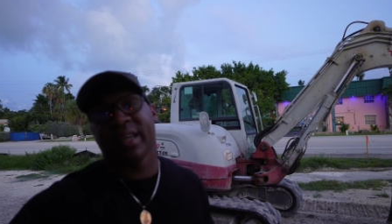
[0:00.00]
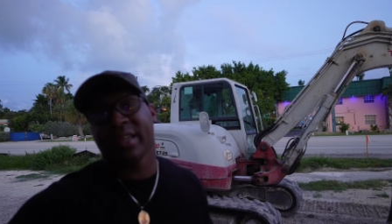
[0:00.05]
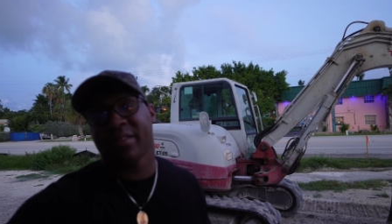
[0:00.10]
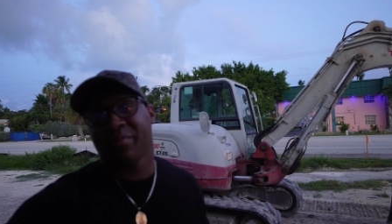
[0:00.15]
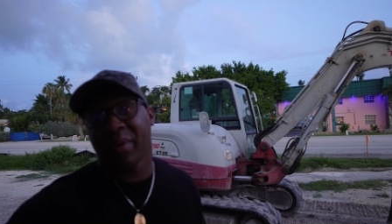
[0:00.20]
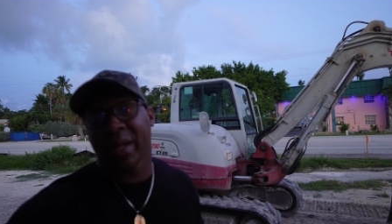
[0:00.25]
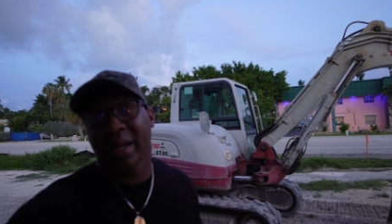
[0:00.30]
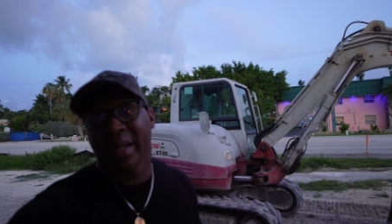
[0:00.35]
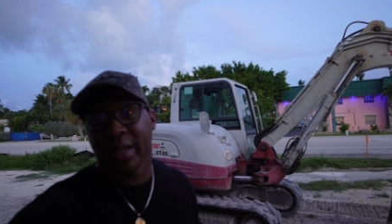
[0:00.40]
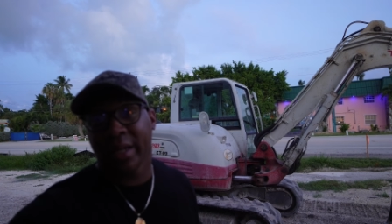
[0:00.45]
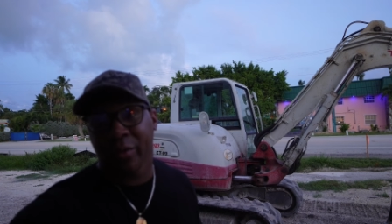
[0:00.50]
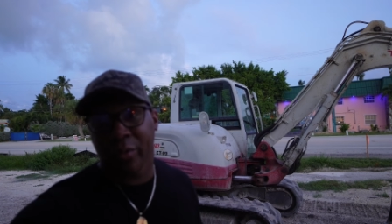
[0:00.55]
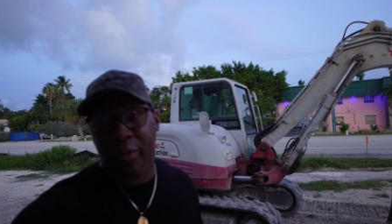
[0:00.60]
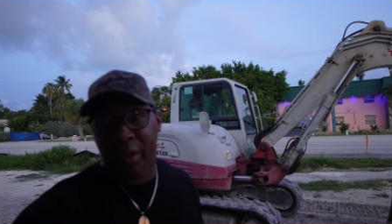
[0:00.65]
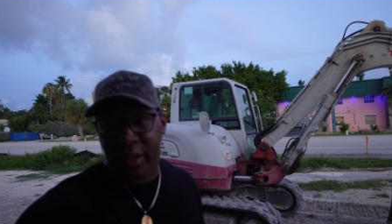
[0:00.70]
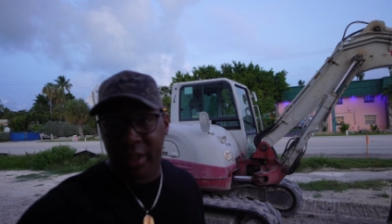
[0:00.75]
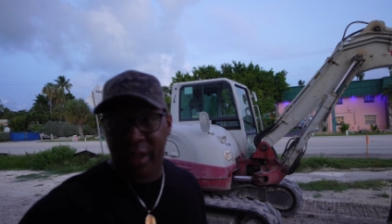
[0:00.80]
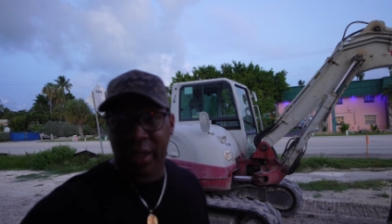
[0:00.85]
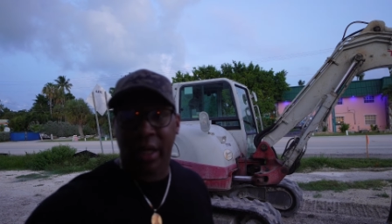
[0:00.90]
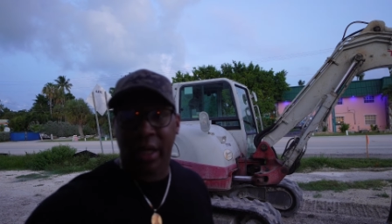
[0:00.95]
That's mainly
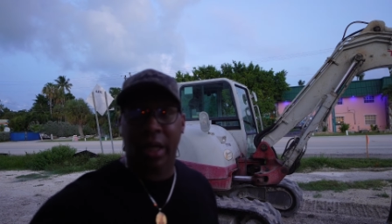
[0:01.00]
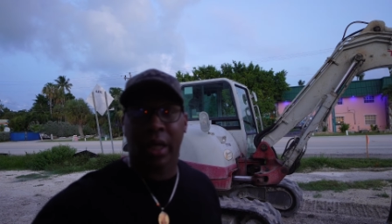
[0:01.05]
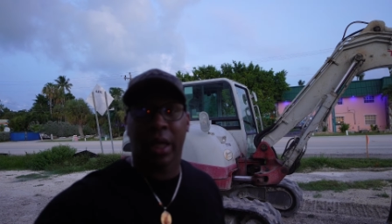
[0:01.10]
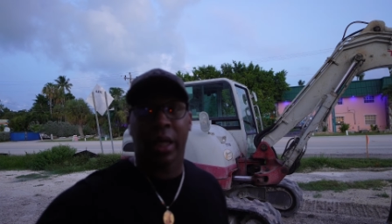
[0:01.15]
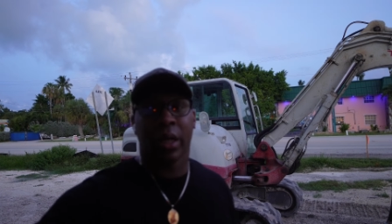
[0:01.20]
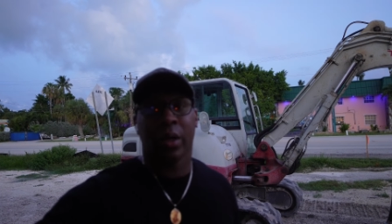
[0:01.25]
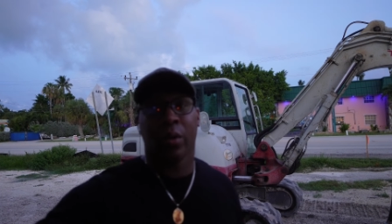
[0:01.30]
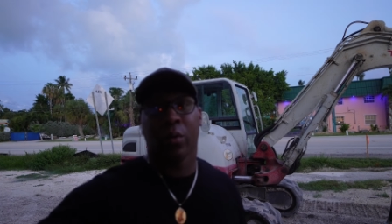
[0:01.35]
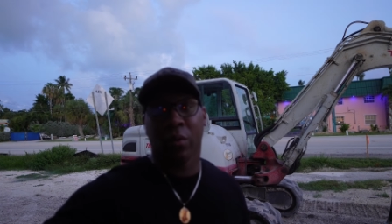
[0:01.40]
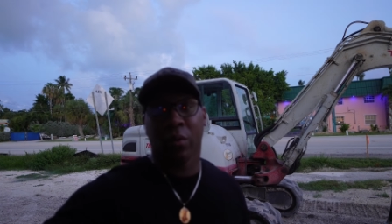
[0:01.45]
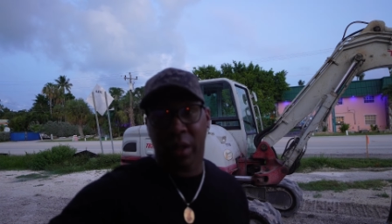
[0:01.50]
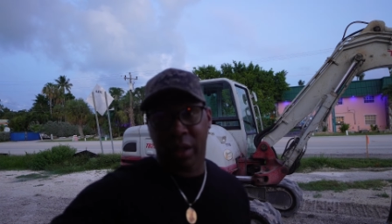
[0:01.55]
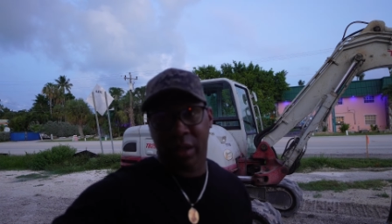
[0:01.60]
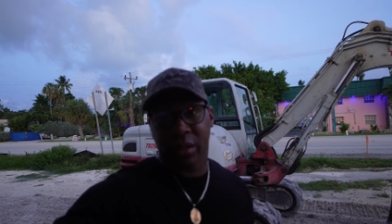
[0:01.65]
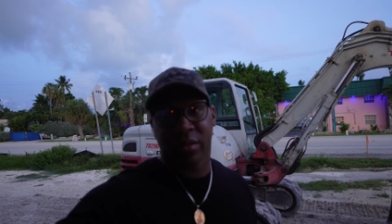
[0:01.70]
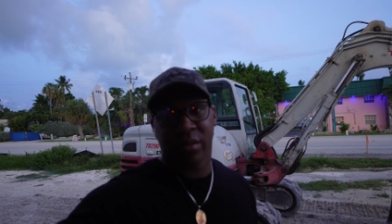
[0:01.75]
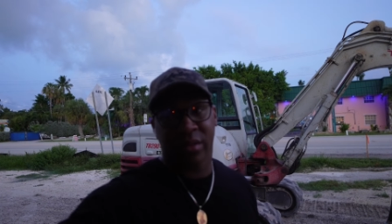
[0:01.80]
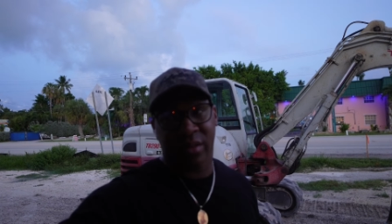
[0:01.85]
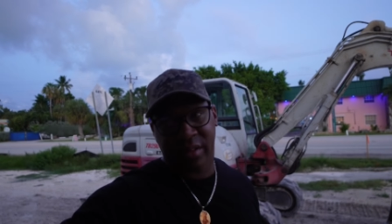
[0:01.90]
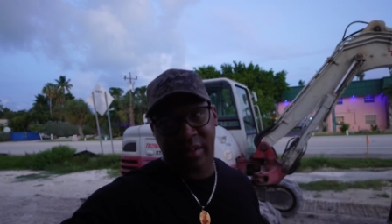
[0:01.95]
what they run,
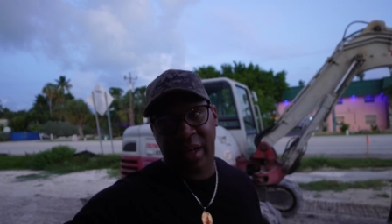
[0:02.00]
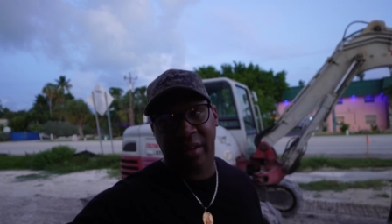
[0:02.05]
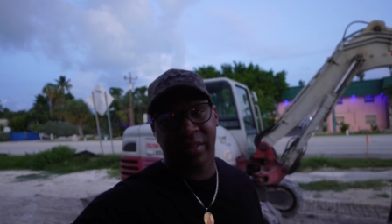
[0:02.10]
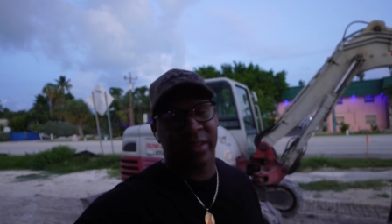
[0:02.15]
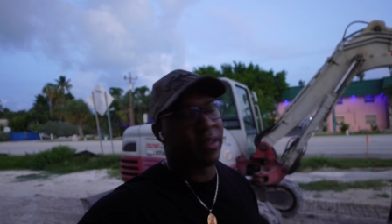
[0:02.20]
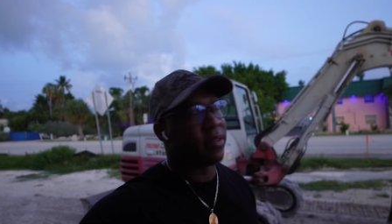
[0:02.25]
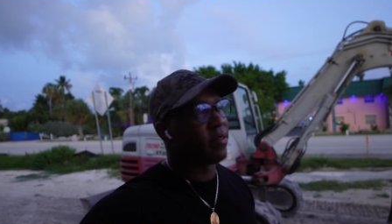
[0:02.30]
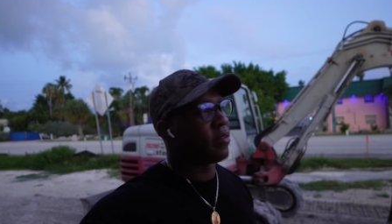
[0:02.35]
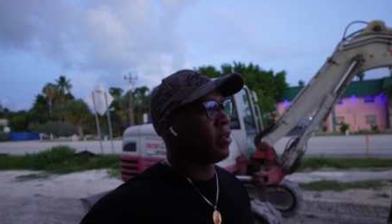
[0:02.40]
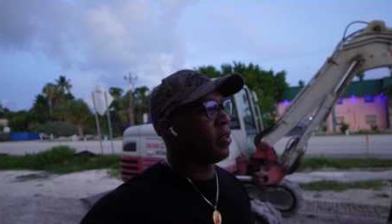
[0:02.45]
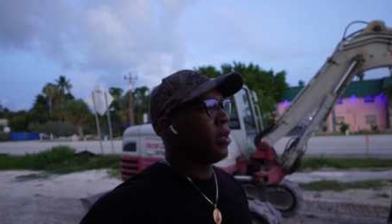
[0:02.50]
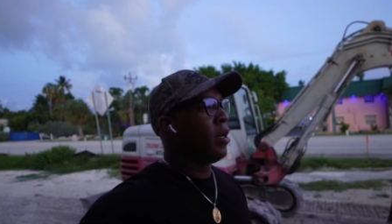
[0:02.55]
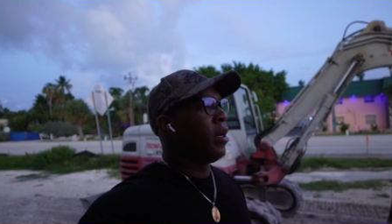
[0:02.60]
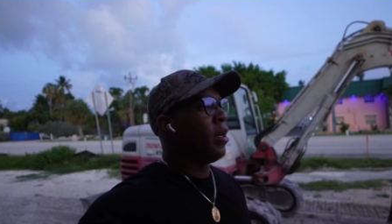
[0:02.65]
the southeast.